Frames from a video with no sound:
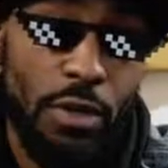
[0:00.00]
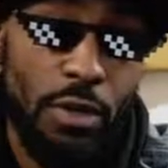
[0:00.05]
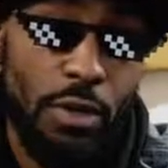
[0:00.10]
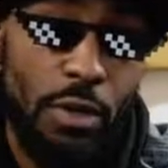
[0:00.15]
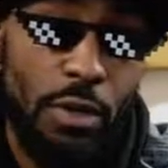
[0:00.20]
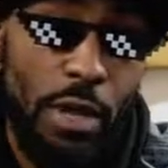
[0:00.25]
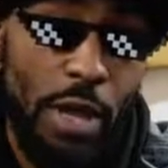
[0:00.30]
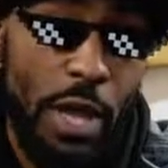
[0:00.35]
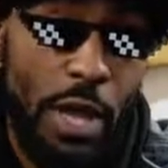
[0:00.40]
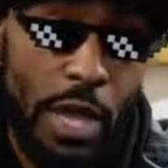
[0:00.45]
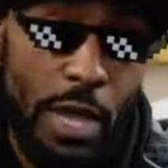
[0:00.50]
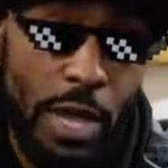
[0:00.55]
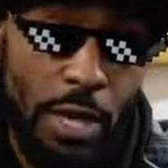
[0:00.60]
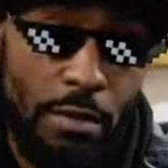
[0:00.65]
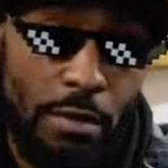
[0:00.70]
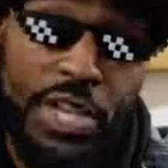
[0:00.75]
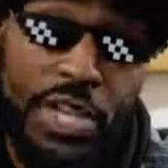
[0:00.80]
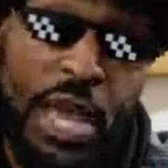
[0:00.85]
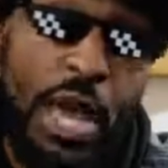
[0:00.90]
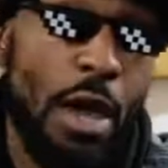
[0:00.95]
And
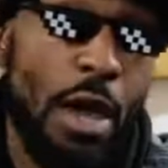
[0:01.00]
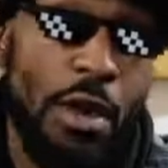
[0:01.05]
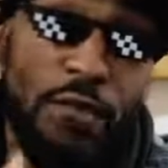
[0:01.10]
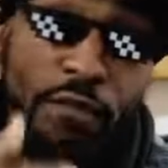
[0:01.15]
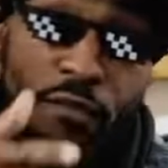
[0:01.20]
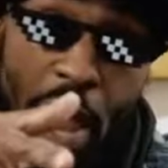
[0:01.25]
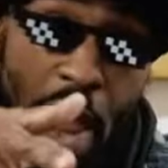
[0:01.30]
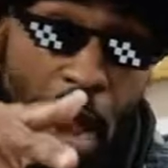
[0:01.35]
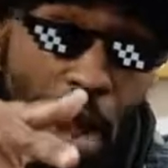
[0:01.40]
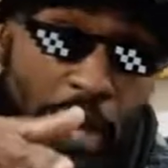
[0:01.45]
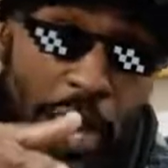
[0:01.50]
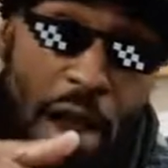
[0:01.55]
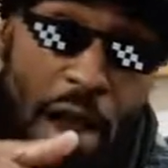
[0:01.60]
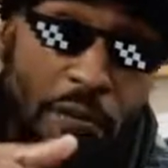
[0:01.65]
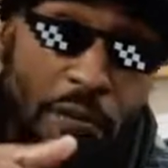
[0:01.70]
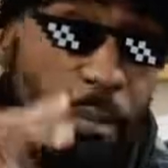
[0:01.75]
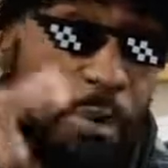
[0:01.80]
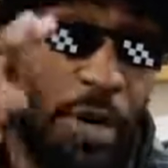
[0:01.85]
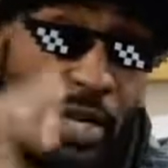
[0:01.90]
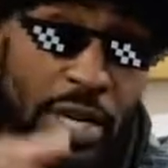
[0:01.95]
shout out to Fly Guy for
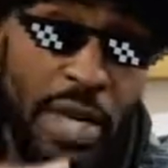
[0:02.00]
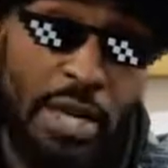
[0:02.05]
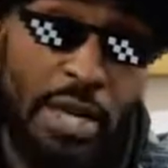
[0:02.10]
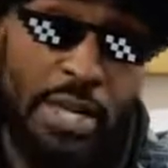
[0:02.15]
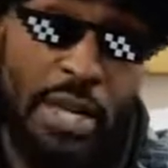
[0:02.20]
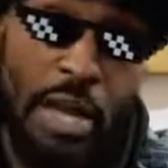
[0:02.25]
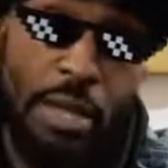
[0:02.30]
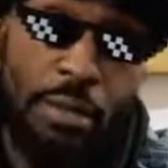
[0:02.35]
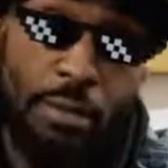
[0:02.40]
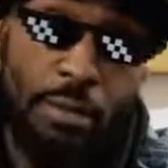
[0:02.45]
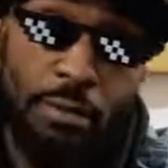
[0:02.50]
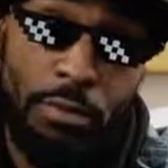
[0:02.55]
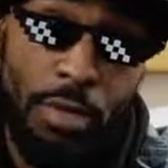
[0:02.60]
putting that together.